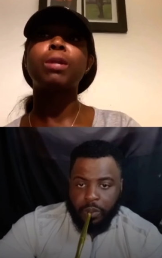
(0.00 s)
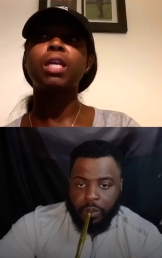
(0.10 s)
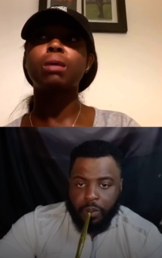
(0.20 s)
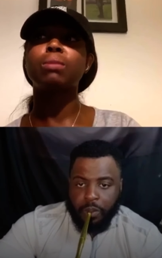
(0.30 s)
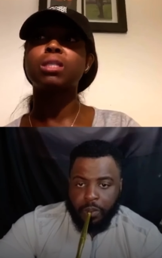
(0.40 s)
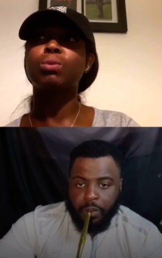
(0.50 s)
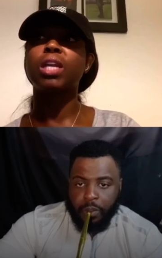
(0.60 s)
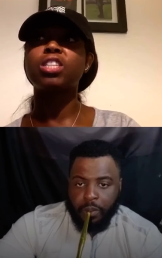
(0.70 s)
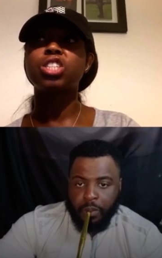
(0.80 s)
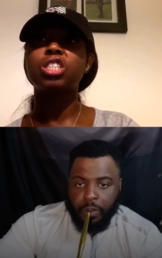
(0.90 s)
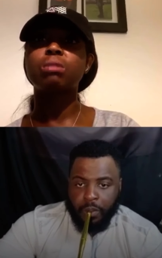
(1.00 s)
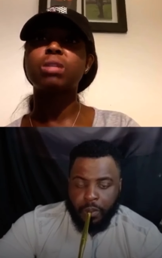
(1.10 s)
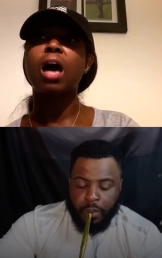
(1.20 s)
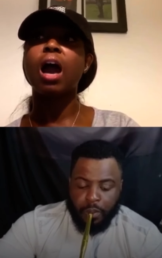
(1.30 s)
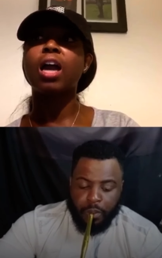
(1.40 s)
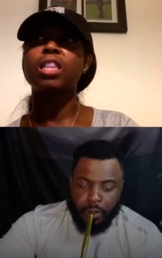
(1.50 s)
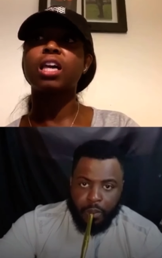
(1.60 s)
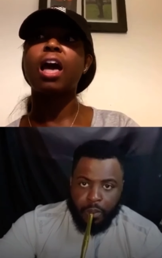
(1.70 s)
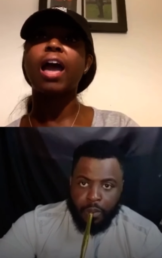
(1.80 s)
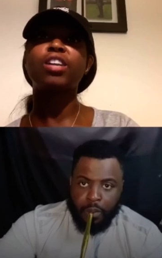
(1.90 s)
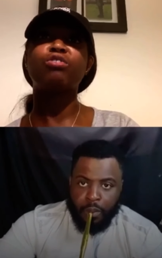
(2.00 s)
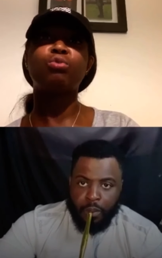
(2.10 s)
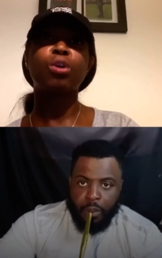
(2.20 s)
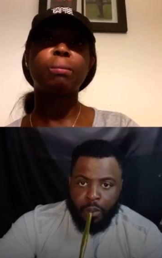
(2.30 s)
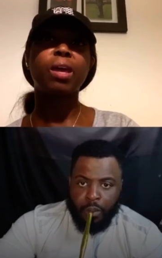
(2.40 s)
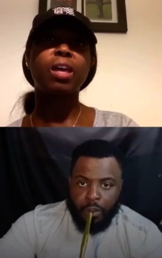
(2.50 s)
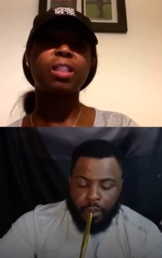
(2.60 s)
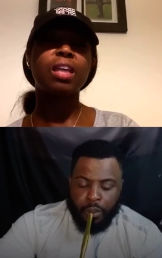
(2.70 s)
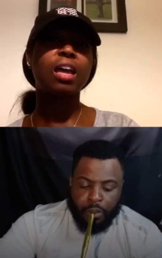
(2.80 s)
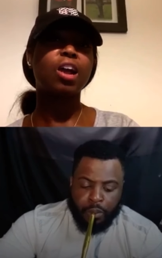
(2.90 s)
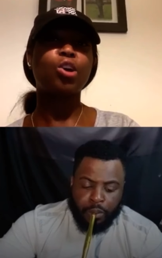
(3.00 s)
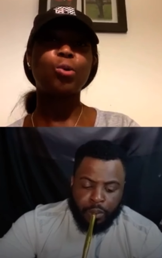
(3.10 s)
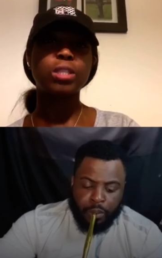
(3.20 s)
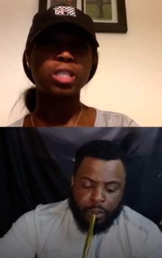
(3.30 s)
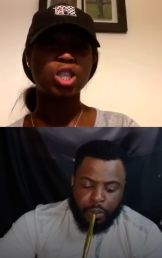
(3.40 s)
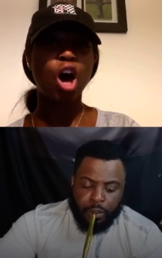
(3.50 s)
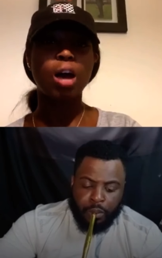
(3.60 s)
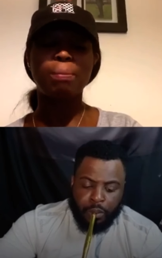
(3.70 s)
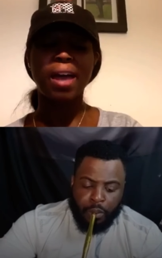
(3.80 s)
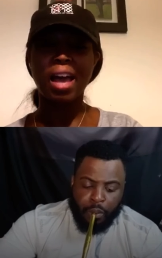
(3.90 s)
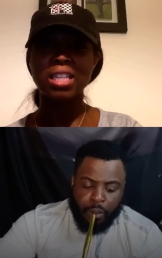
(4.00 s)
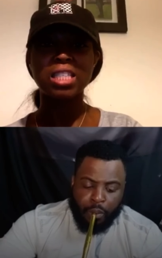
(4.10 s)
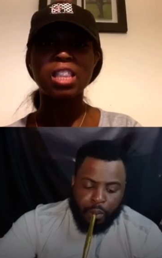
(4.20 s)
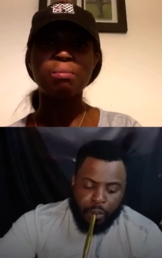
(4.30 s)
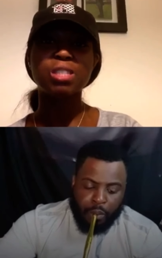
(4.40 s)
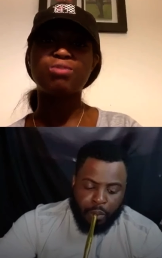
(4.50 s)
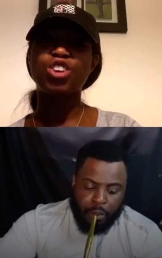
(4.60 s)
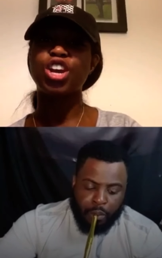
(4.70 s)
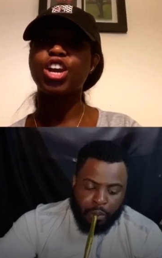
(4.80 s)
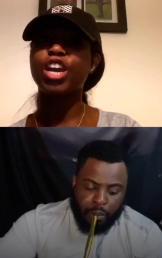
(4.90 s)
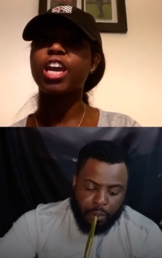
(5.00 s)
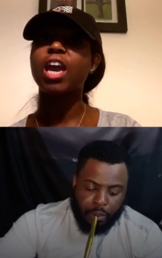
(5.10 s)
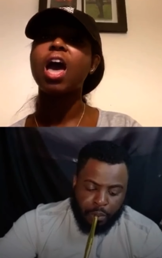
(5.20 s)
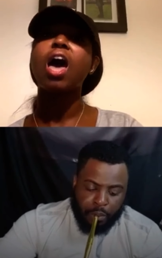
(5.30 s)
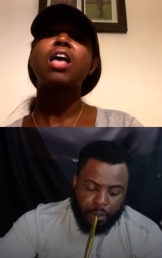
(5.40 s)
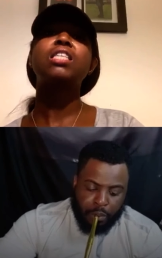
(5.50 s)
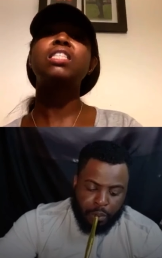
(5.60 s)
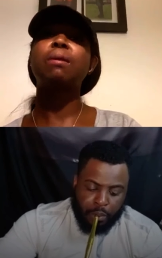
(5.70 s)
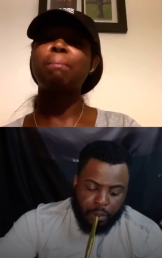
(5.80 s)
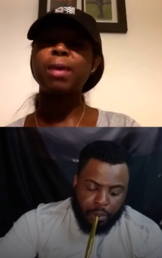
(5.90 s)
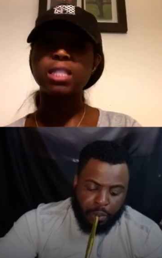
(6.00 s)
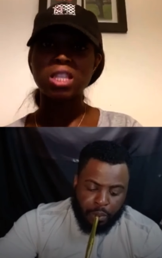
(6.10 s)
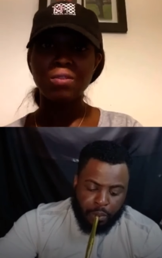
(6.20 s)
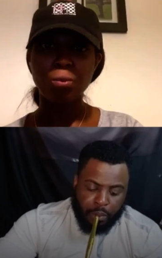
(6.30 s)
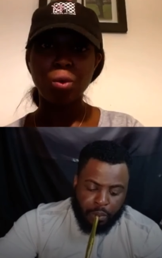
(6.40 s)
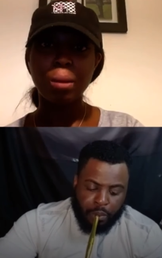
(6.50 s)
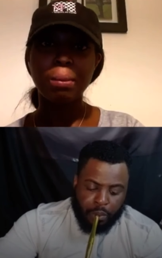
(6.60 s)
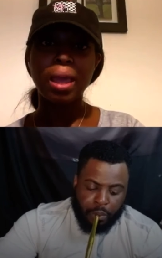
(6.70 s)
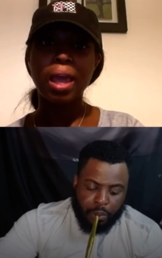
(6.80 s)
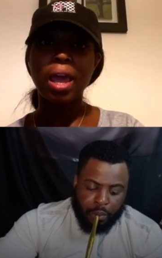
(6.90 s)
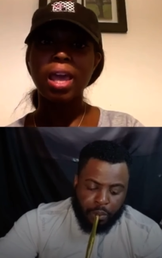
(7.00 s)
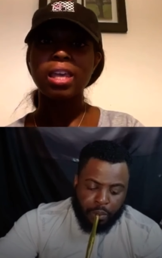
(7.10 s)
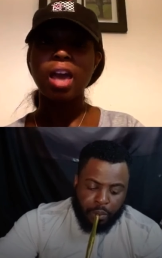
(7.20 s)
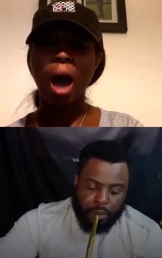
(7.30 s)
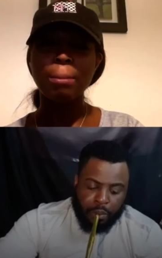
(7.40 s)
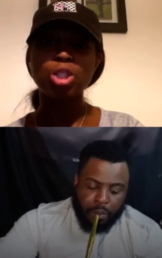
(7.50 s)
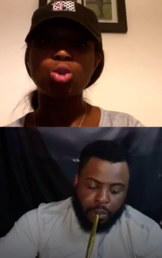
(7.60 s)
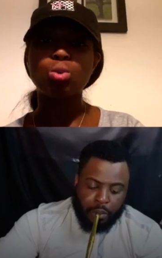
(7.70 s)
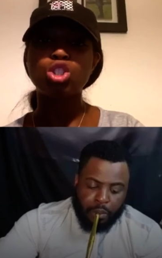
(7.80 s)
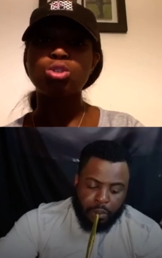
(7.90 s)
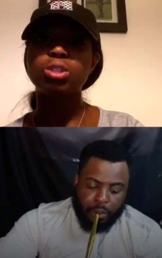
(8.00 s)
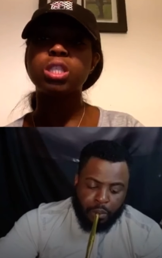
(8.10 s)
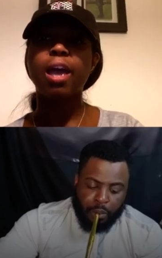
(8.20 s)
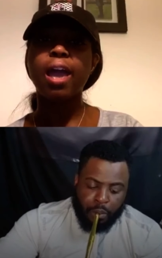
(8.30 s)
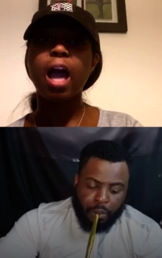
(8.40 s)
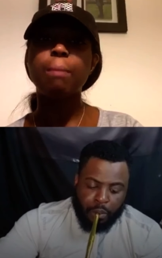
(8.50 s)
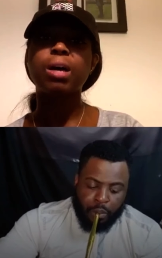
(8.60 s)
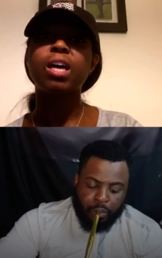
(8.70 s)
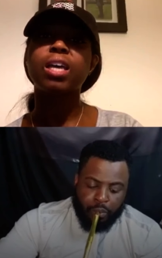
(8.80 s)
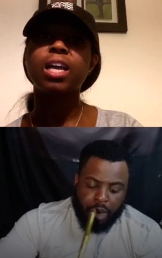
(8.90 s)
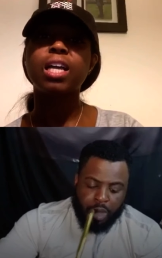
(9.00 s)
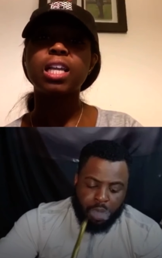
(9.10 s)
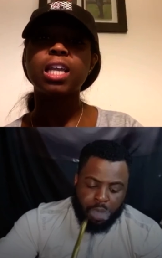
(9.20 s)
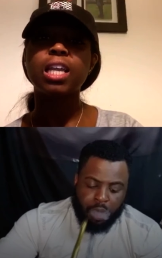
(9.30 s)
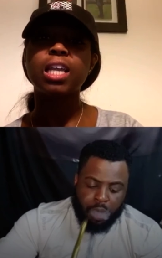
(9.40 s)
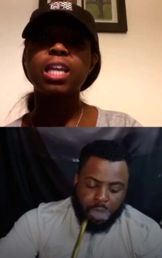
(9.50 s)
Speaker 1: in polygamous relationships are the kind of women that are going to talk back. I see them as very submissive women. I'm gonna do what you say. I'm gonna cook and clean.